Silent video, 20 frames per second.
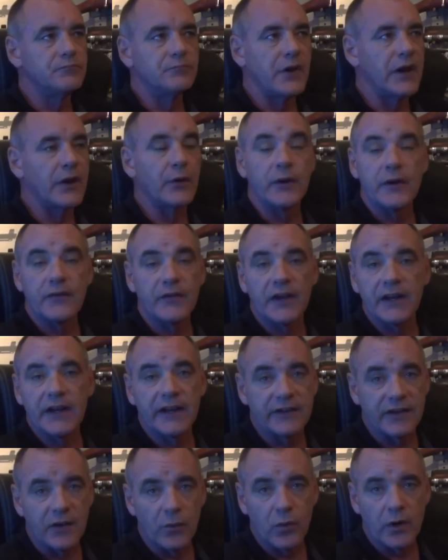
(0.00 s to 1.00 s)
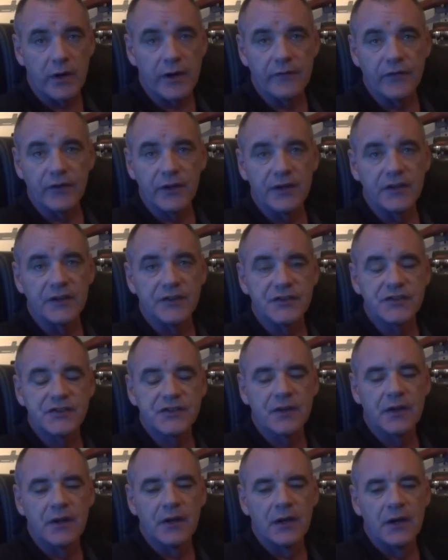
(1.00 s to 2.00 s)
area of collecting whatever it is,
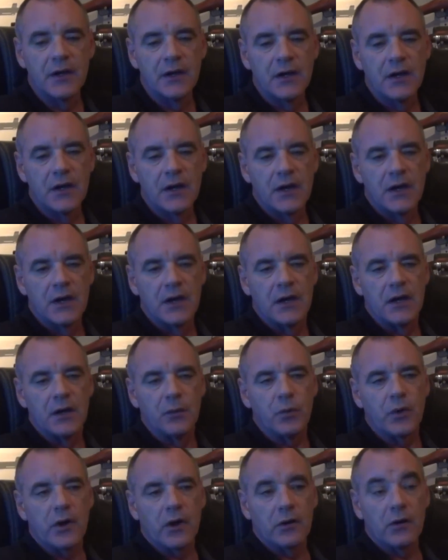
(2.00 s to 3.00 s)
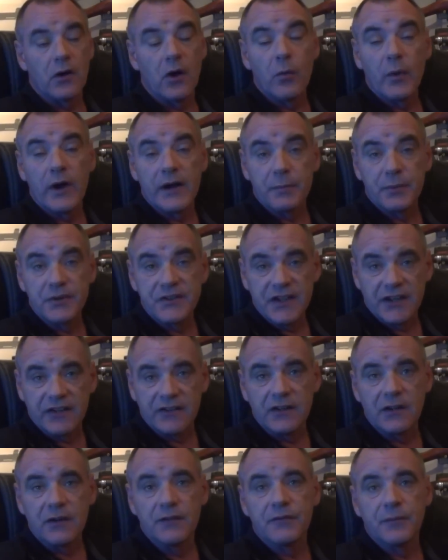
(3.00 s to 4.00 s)
will go a long way to
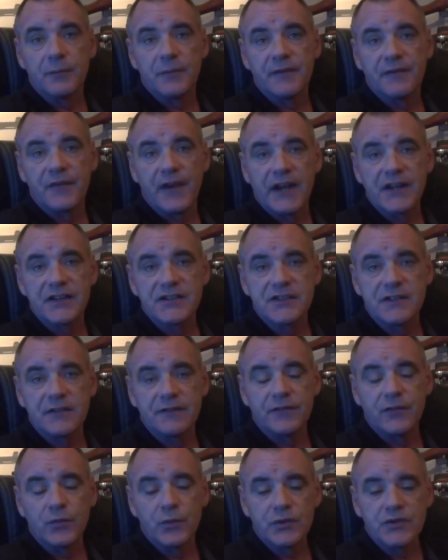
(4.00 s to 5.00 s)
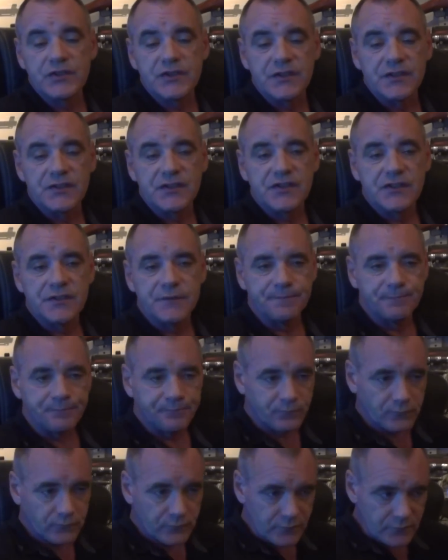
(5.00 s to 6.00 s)
protecting you from the fakes and the fraudsters.
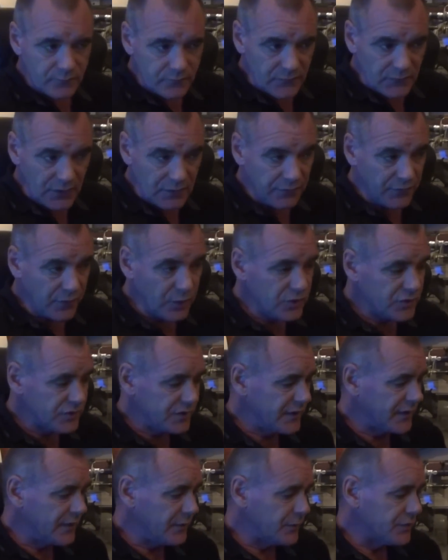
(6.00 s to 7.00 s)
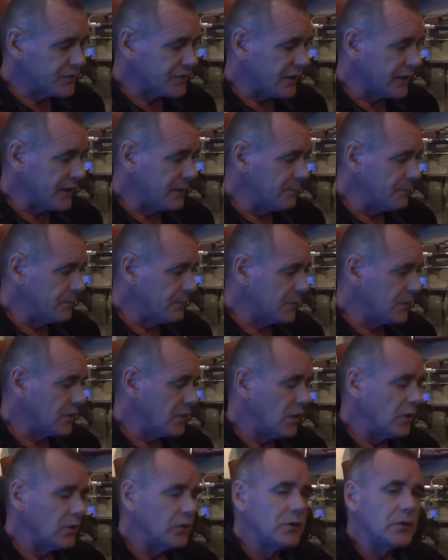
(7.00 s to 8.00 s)
Firstly, there is a
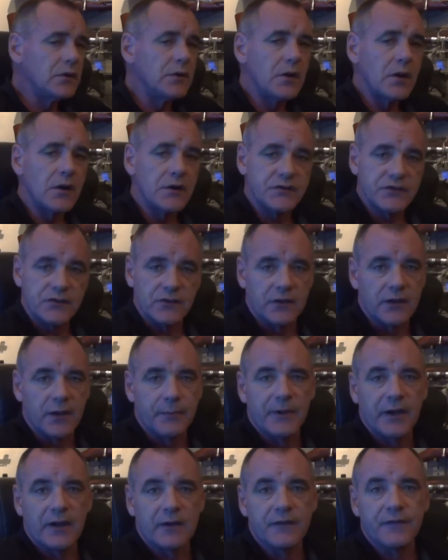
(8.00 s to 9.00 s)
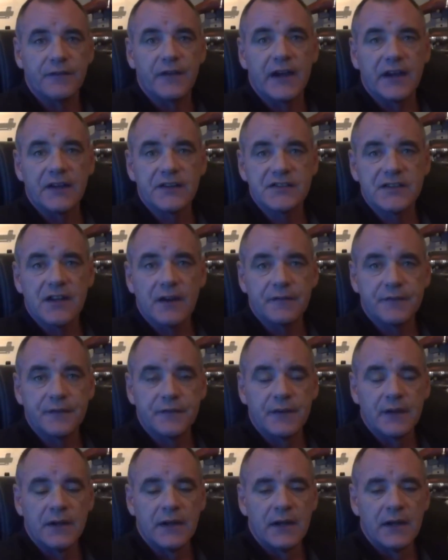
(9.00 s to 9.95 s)
colossal amount of fake stuff